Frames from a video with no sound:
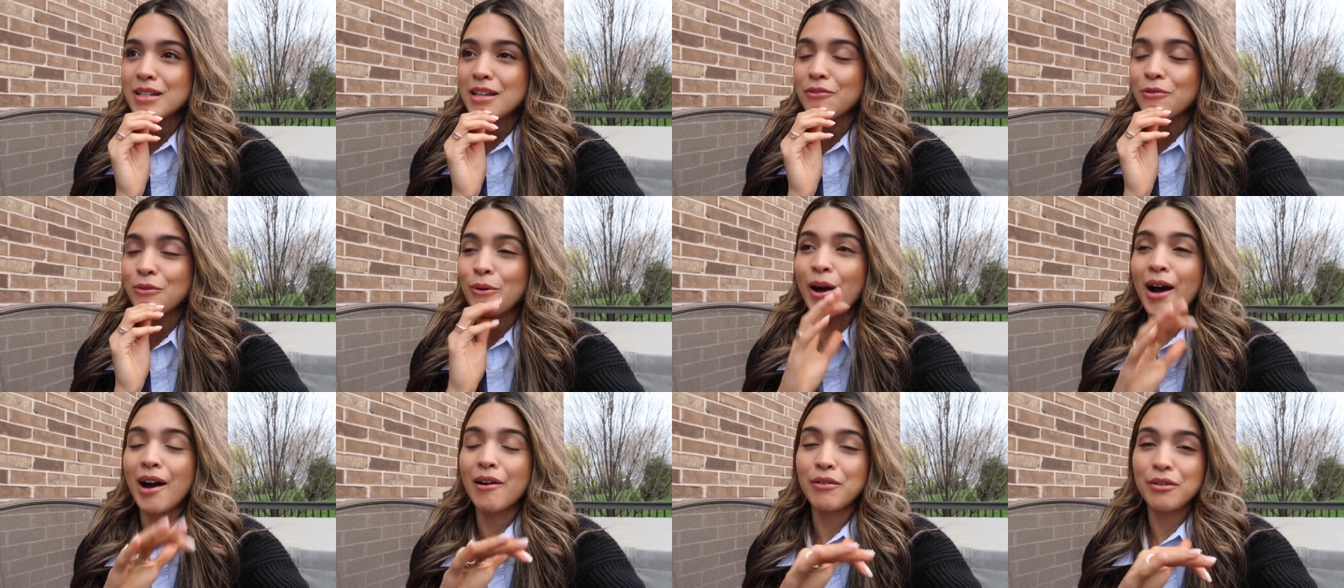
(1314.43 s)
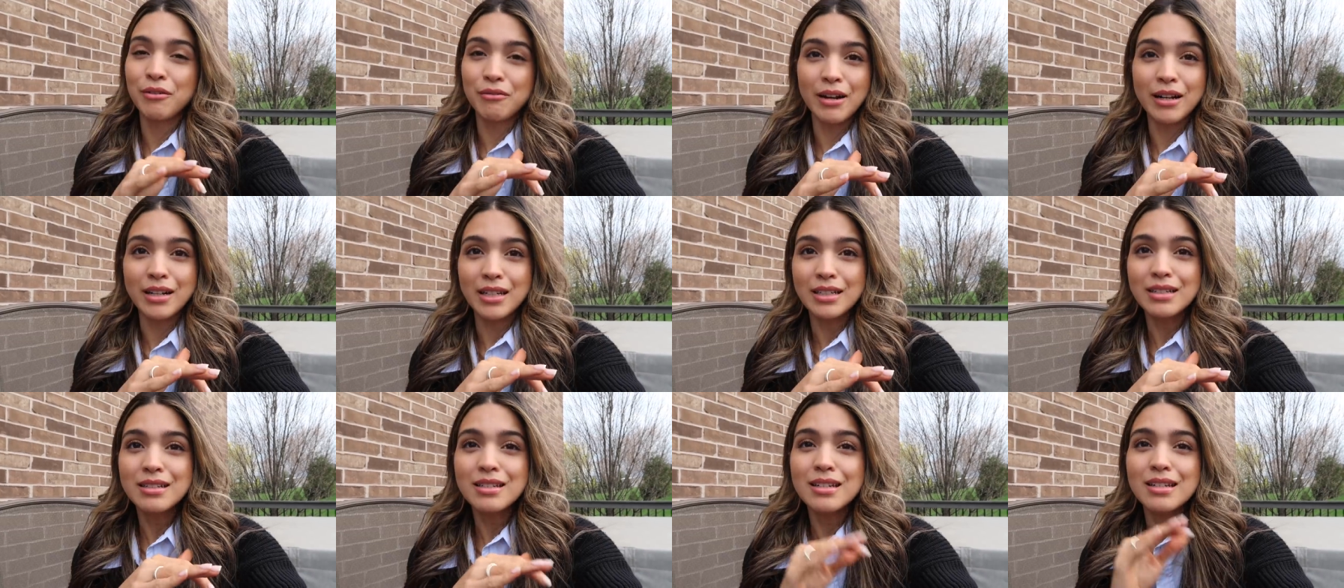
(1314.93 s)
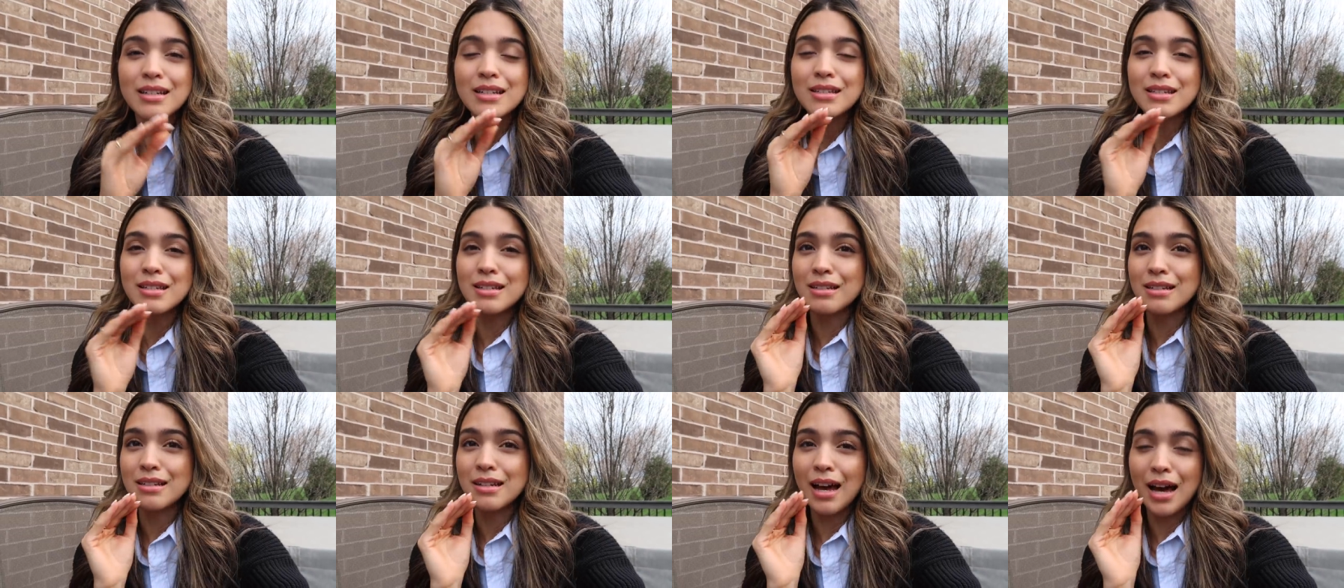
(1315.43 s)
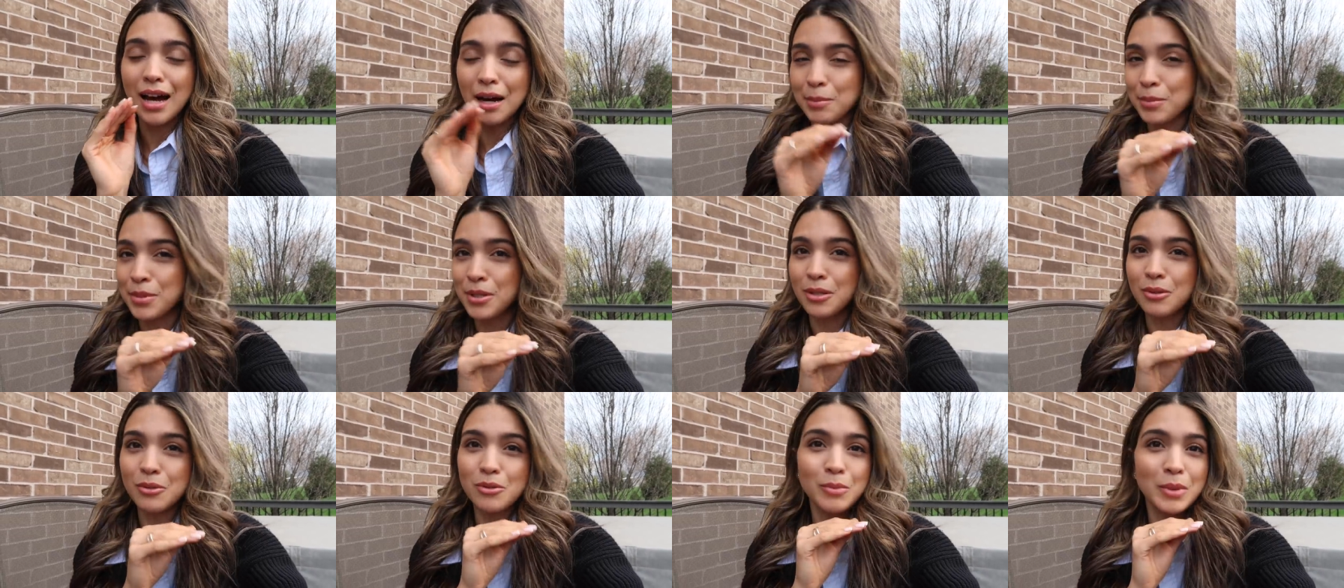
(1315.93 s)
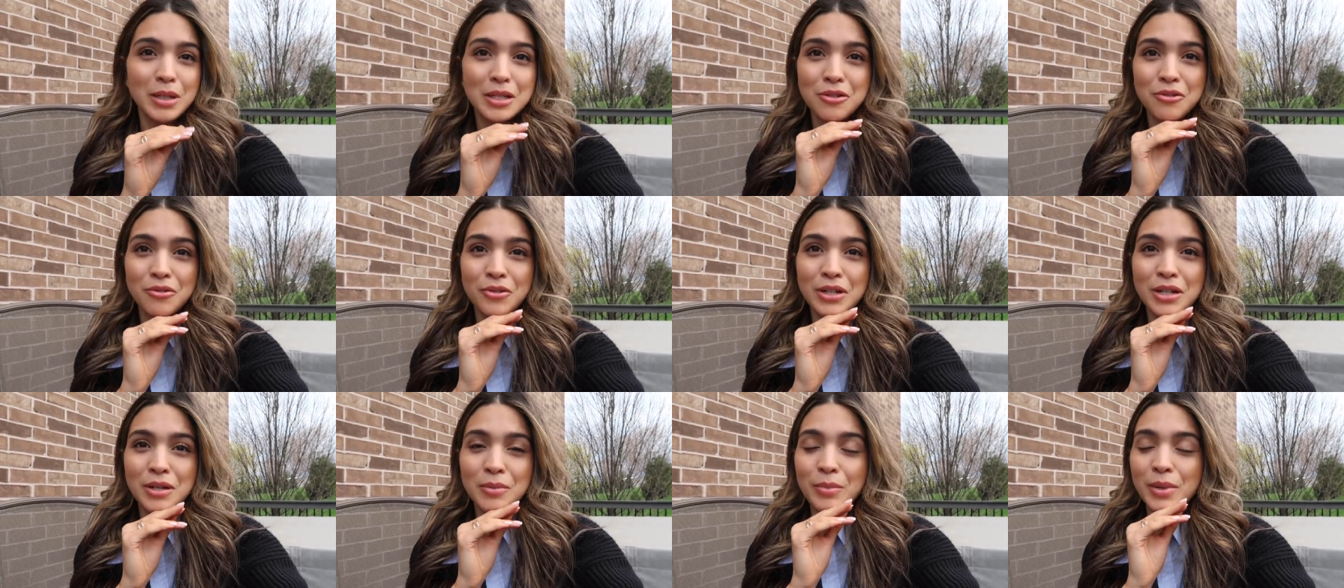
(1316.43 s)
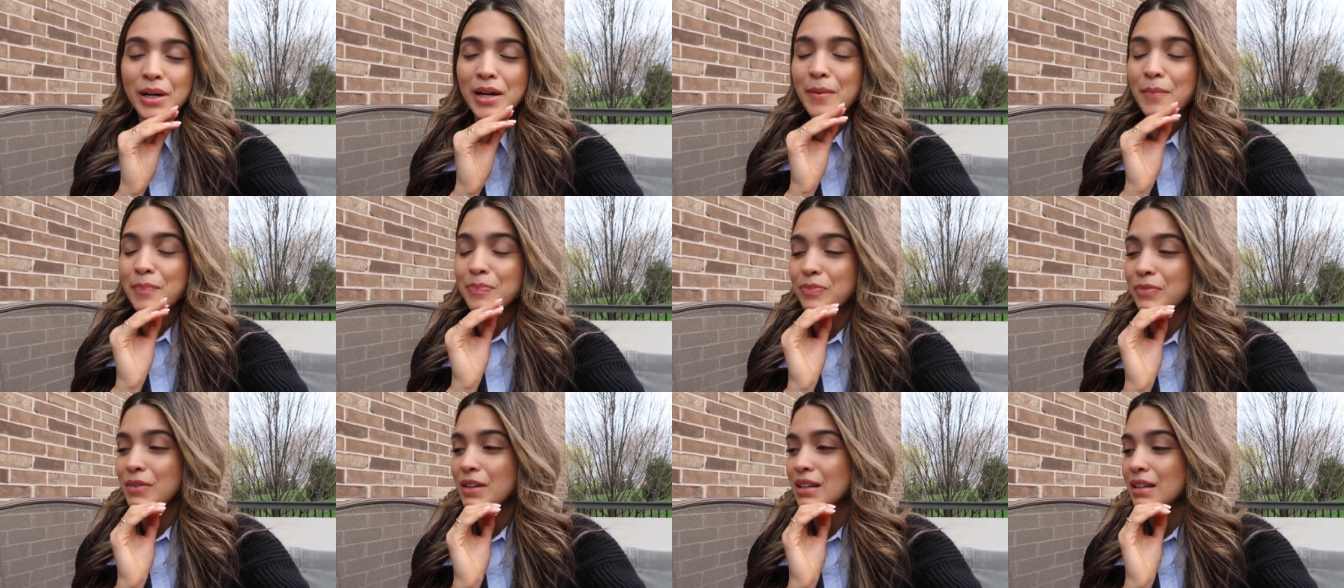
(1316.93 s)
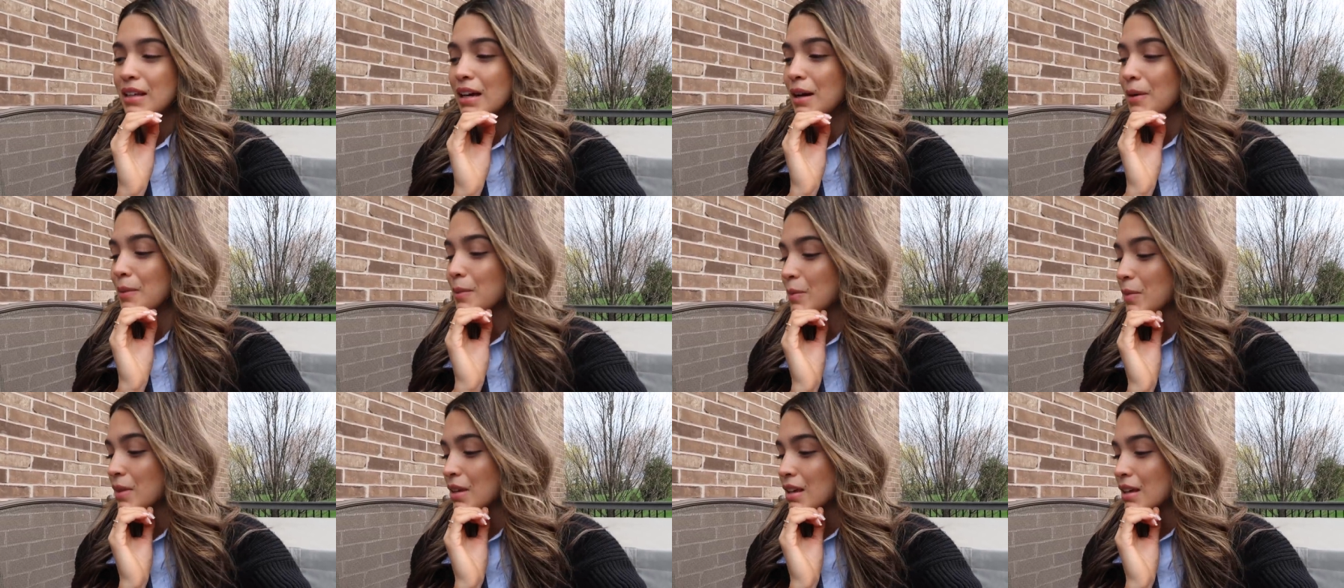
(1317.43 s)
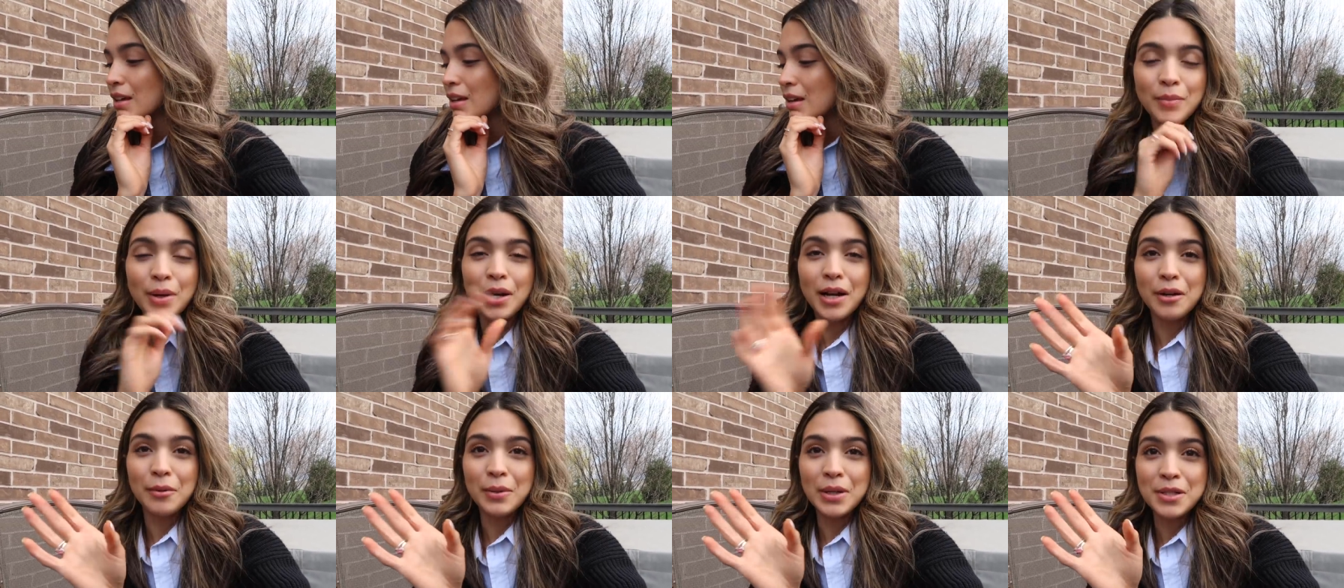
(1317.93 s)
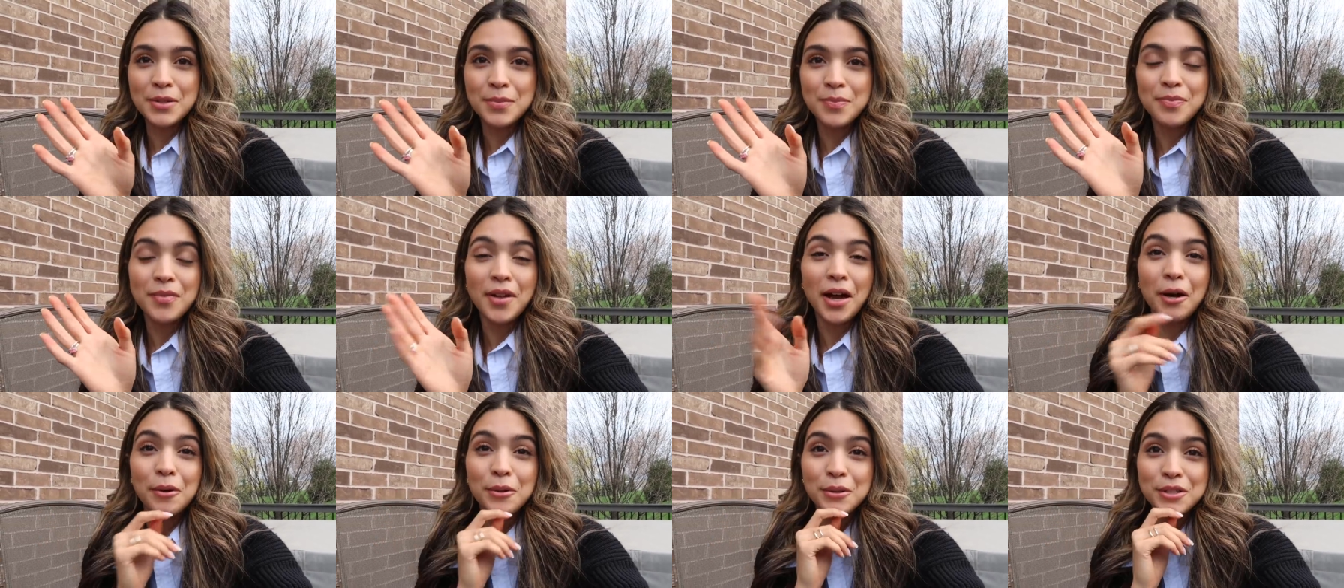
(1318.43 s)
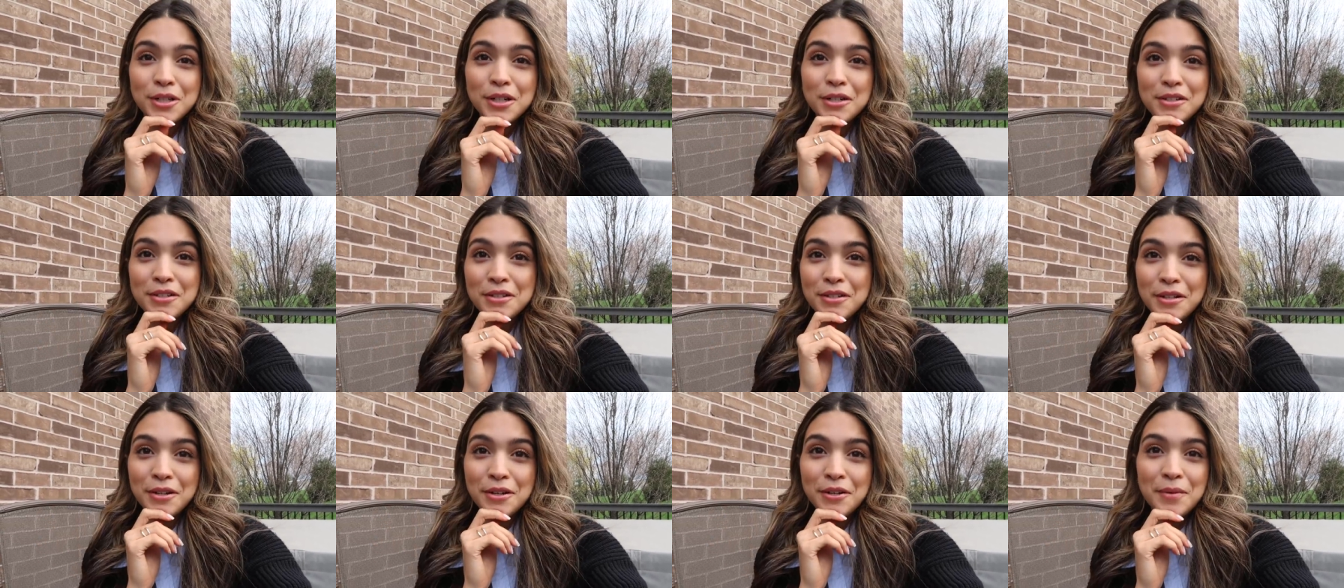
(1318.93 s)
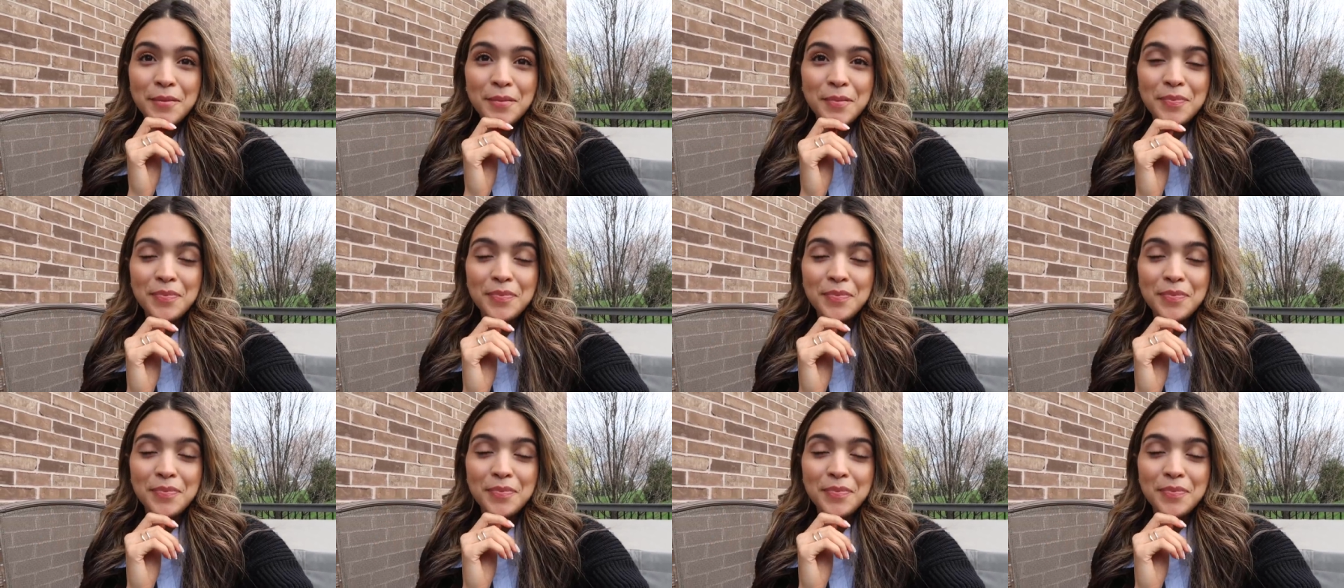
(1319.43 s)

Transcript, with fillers: If you haven't read it, it's an absolute must read, but yeah. But anyways, I will talk to you later.